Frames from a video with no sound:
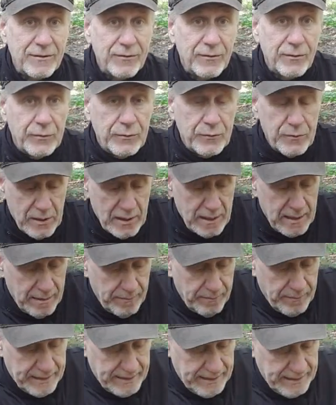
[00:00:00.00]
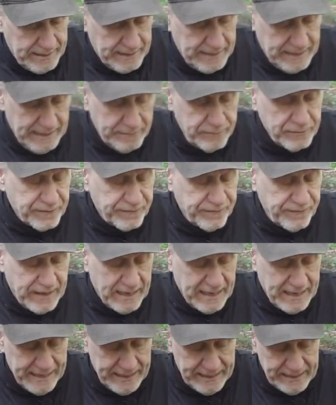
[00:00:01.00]
through, but it was
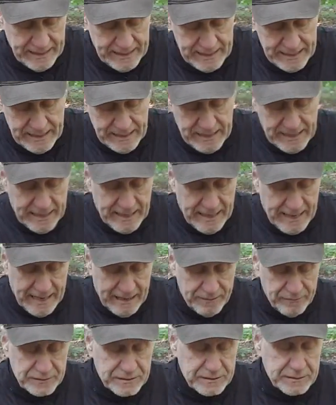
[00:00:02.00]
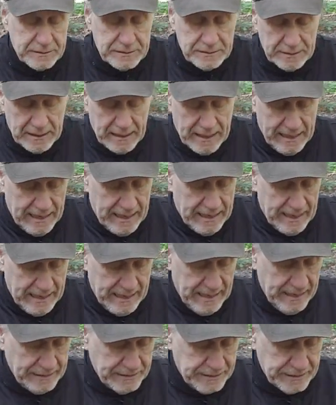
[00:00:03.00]
fine.
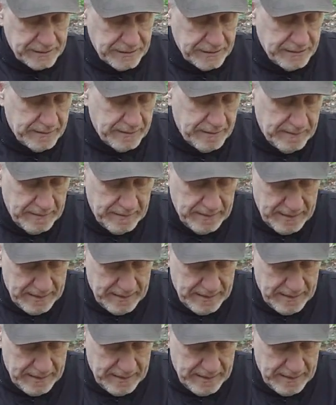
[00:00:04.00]
I just couldn't,